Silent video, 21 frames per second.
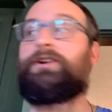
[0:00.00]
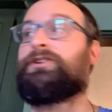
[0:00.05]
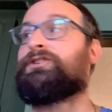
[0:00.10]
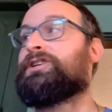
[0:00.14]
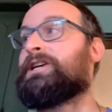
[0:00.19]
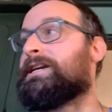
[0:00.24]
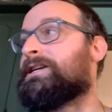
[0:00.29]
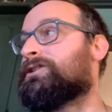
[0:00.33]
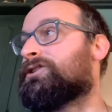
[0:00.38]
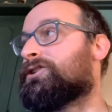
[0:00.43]

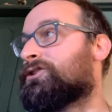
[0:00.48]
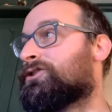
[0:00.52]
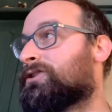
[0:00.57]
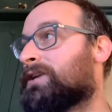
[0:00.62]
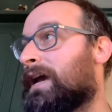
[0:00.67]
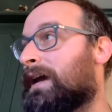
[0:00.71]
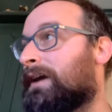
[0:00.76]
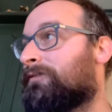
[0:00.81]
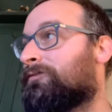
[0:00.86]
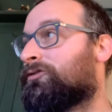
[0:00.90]
Jesus
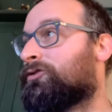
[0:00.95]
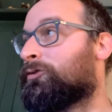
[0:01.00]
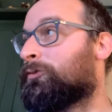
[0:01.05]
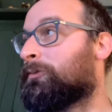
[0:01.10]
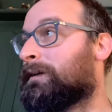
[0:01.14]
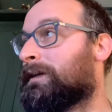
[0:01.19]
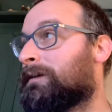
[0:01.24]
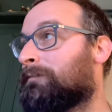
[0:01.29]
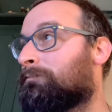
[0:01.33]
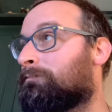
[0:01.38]
gave to
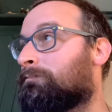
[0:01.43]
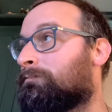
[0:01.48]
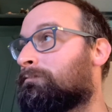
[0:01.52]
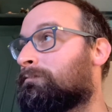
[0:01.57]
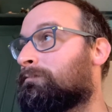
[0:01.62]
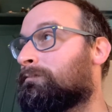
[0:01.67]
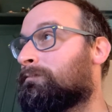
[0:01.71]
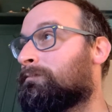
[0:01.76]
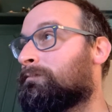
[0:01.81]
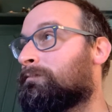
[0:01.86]
him.
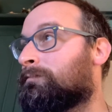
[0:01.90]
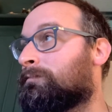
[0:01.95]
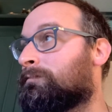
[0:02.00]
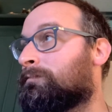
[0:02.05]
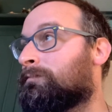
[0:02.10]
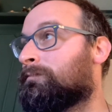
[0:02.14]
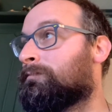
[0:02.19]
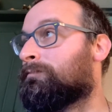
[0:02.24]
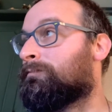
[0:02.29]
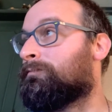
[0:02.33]

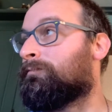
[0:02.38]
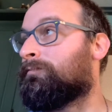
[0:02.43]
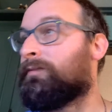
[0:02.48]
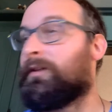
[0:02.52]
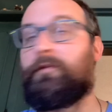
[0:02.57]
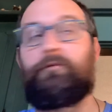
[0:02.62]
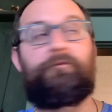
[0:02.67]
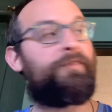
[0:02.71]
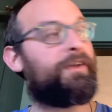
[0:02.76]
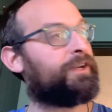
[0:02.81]
The
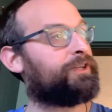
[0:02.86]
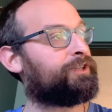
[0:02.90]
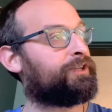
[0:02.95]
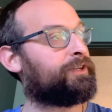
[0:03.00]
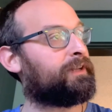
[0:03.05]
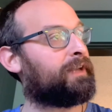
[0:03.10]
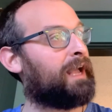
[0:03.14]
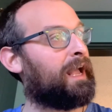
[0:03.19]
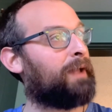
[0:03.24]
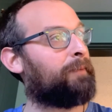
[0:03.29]
vision
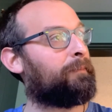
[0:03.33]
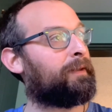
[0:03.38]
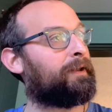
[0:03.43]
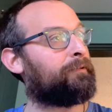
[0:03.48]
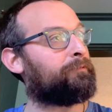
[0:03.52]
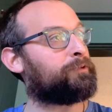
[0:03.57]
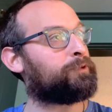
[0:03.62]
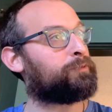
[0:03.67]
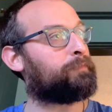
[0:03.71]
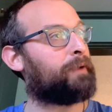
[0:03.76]
came and it
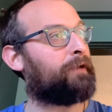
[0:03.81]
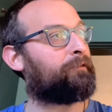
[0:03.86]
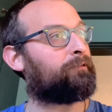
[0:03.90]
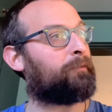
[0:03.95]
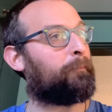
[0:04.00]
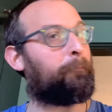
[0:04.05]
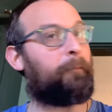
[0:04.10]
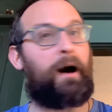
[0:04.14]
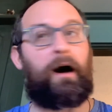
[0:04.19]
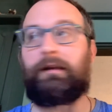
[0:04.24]
was
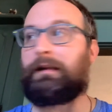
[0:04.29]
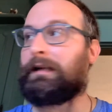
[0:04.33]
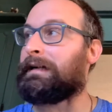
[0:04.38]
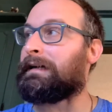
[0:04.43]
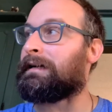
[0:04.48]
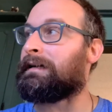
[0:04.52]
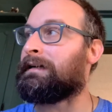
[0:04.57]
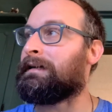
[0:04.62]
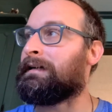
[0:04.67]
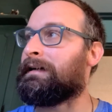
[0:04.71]

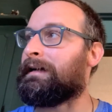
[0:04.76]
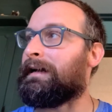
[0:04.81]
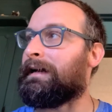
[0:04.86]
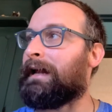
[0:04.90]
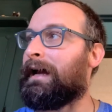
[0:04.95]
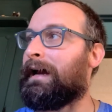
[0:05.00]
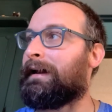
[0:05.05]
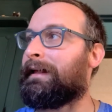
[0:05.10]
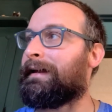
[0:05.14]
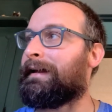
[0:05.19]
parabolic. It
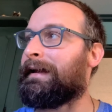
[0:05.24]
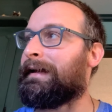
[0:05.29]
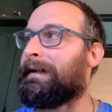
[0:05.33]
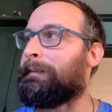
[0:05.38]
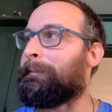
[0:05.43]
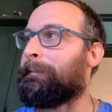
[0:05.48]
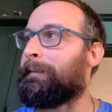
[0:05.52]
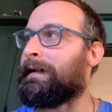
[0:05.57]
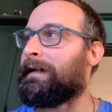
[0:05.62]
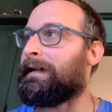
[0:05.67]
had a
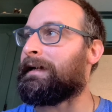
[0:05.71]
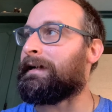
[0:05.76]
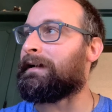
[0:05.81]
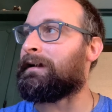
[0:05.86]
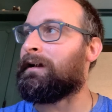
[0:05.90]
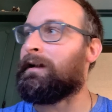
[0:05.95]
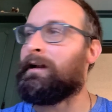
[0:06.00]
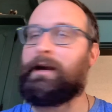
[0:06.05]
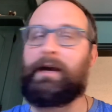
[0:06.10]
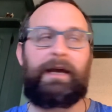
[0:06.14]
hidden meaning.
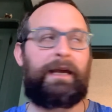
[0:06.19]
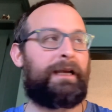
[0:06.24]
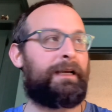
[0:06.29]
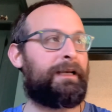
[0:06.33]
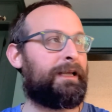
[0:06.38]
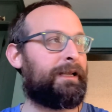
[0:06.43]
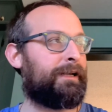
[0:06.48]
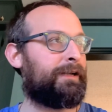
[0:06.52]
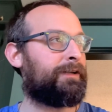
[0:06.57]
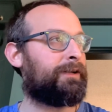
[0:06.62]
He
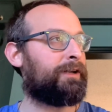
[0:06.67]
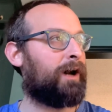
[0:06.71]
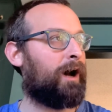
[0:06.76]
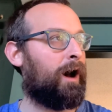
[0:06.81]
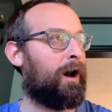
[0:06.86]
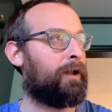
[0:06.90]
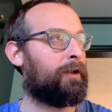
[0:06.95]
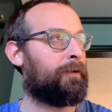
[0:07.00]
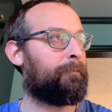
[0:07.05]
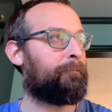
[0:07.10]
needed to
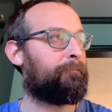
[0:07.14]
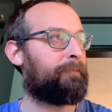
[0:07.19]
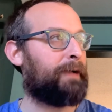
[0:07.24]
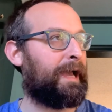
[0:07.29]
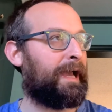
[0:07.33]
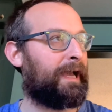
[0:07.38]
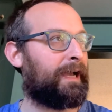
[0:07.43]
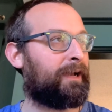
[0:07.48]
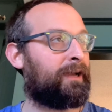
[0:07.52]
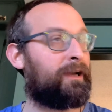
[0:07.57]

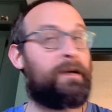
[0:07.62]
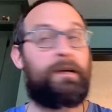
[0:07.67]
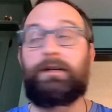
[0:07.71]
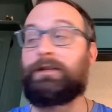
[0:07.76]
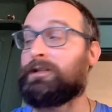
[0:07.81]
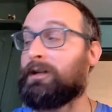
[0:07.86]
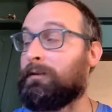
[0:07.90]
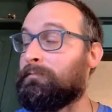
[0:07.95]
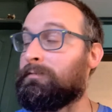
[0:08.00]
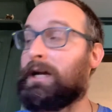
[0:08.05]
unpack.
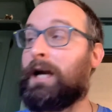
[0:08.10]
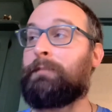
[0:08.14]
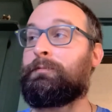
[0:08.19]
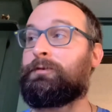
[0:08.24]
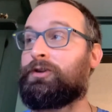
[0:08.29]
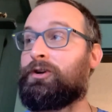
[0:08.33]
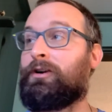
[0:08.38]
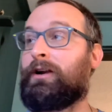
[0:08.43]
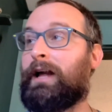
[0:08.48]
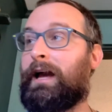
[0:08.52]
Sometimes
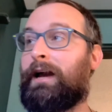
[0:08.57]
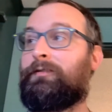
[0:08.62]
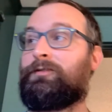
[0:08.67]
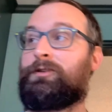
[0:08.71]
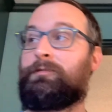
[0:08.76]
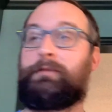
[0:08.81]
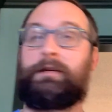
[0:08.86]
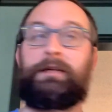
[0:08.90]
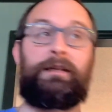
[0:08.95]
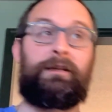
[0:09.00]
you're going to have
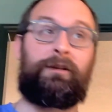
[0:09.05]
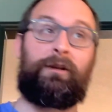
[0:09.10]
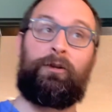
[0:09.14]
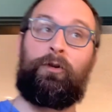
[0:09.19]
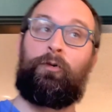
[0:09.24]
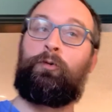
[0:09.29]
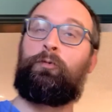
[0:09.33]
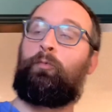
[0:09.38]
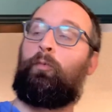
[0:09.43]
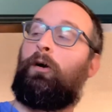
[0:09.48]
something that the
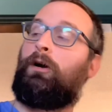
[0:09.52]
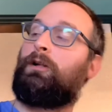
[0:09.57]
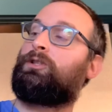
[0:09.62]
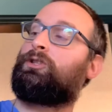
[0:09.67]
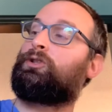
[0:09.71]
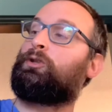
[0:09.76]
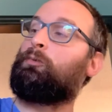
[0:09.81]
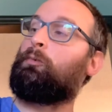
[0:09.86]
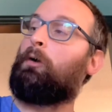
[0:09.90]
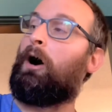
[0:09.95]
Lord wants
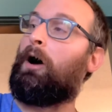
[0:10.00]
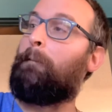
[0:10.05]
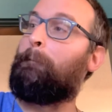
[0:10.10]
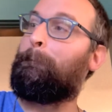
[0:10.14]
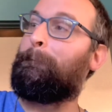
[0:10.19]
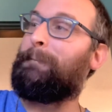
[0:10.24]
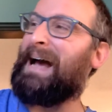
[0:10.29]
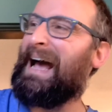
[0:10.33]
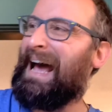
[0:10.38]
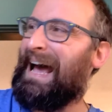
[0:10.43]
to
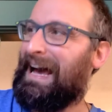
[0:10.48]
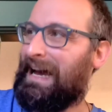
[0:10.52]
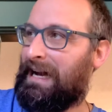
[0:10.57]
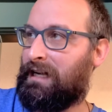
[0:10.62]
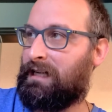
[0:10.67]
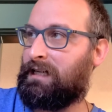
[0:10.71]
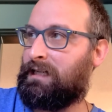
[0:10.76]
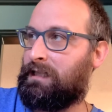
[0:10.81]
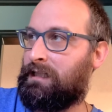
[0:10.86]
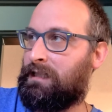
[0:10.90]
unpack.